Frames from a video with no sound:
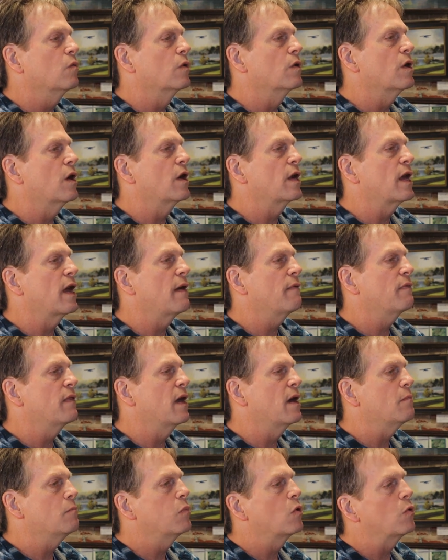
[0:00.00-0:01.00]
we're not at
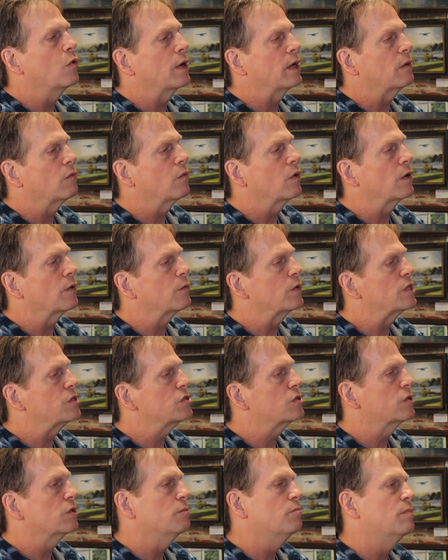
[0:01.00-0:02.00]
that point where we
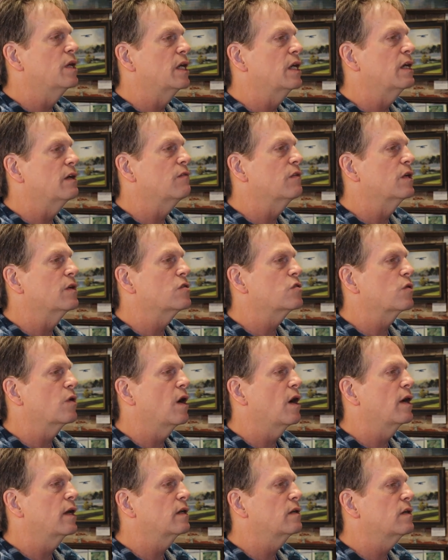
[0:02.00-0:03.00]
should be even
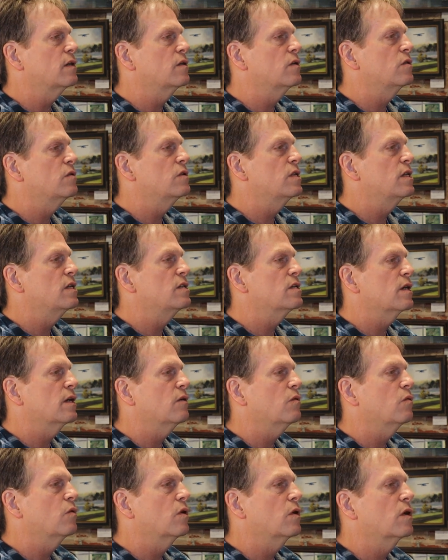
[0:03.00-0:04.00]
trying to do
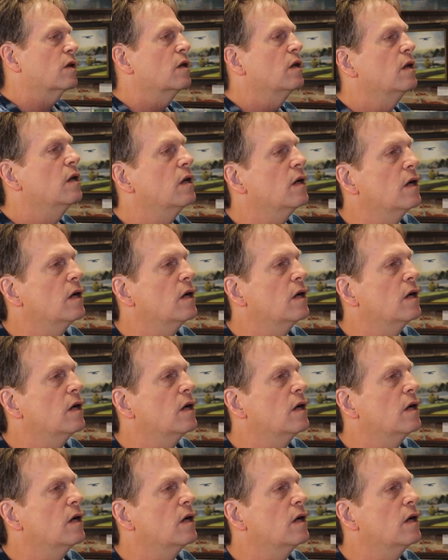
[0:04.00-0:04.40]
detail work.